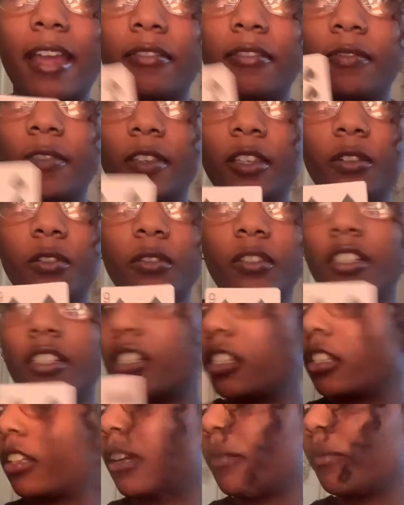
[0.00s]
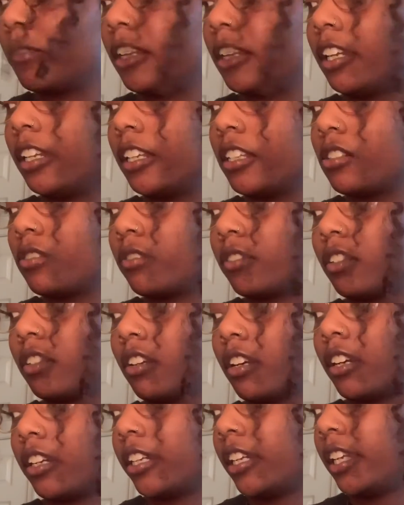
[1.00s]
field, so I'm gonna
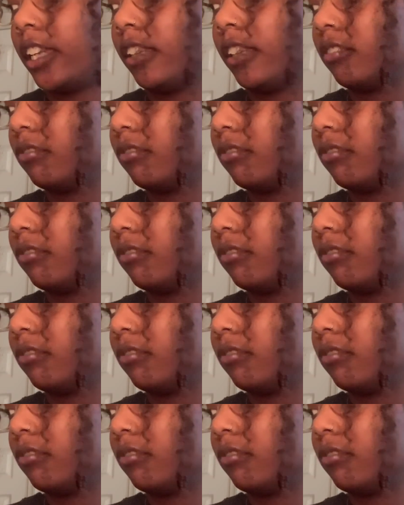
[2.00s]
disregard it.